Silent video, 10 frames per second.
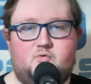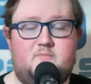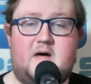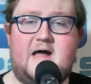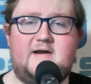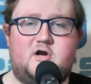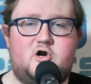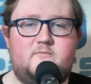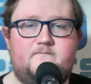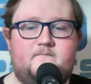
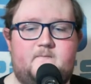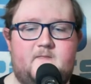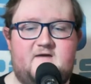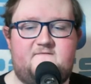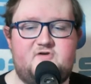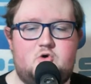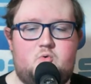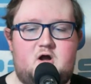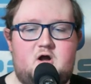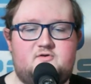Reminder, if you
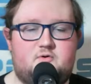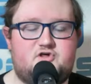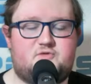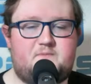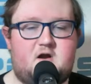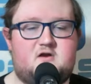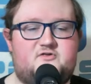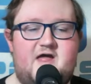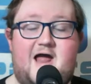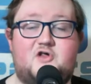want to
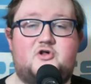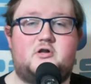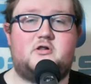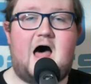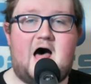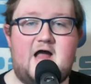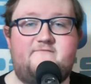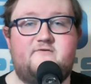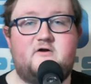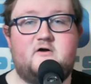experience the action
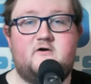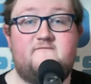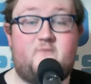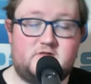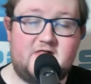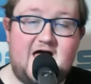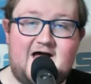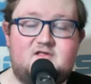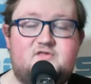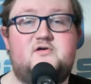live for
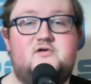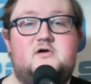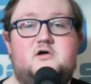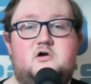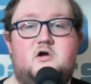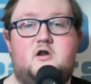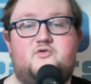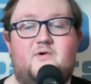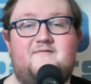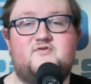less, go
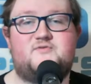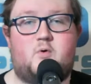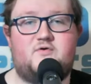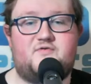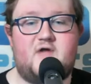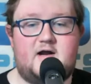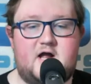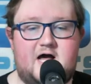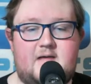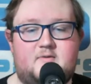to
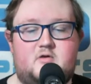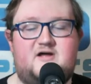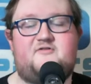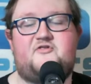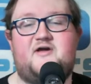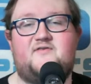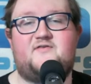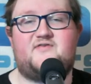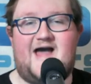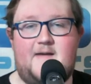12onsports.com, click the tickets
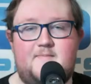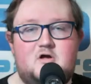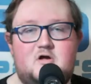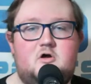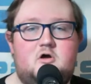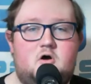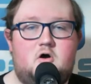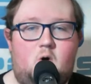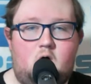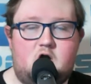tab,
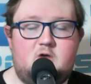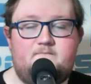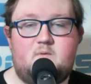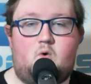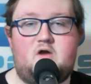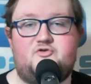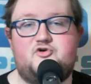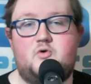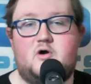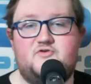or
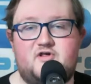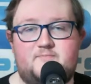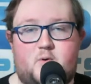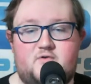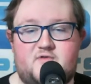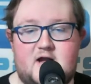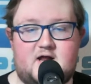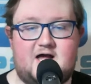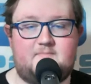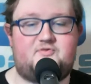
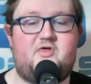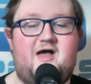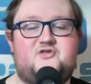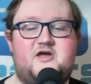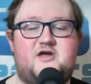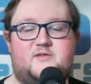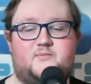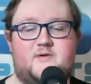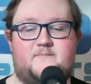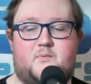
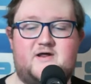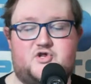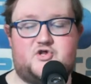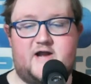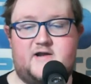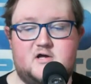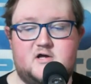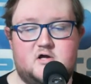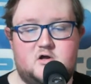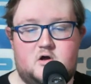12ozsports.com/tickets. We appreciate
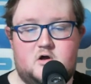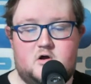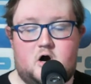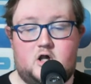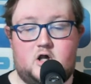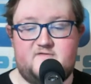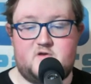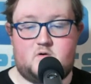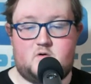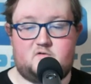all of
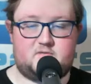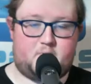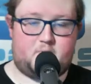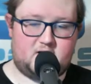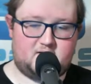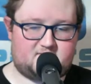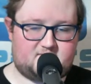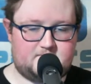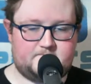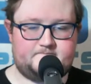your supports.